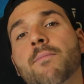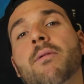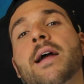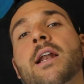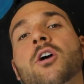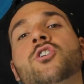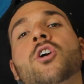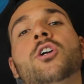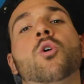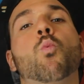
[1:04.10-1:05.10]
the planet are
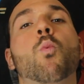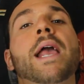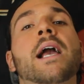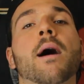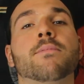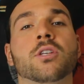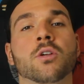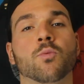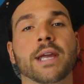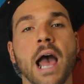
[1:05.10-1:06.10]
starting to wake up to
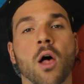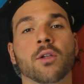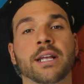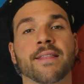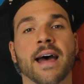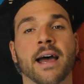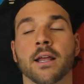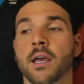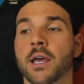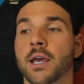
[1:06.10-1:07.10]
the reality
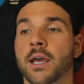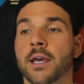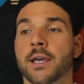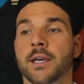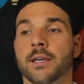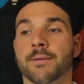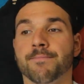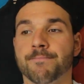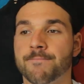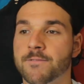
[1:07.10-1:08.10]
that
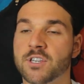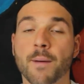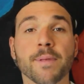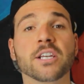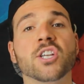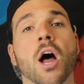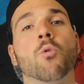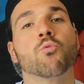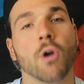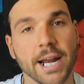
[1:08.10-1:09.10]
something's
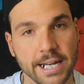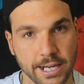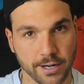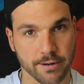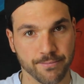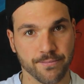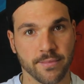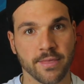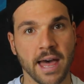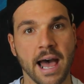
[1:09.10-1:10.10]
not right here.
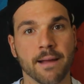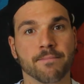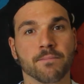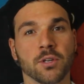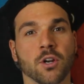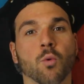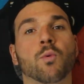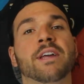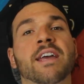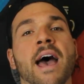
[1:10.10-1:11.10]
That,
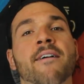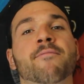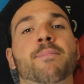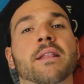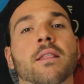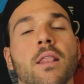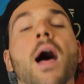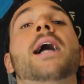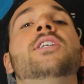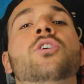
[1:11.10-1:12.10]
we have been
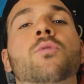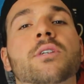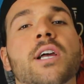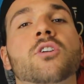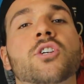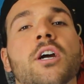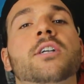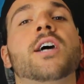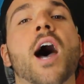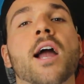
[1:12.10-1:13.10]
lied to essentially our
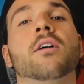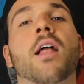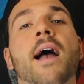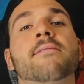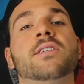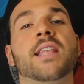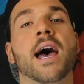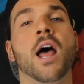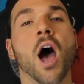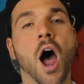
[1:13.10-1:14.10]
entire lives, and
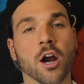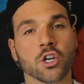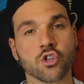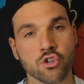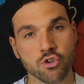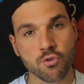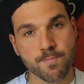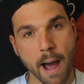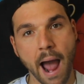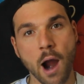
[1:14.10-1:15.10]
that our true
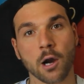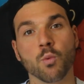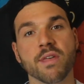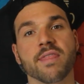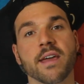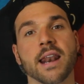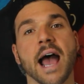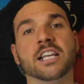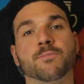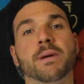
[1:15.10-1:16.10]
power within
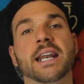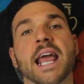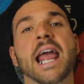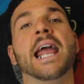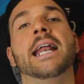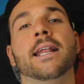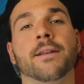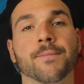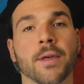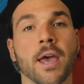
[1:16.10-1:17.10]
has been hidden.
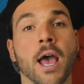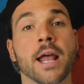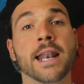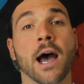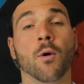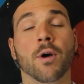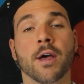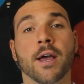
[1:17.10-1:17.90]
Now,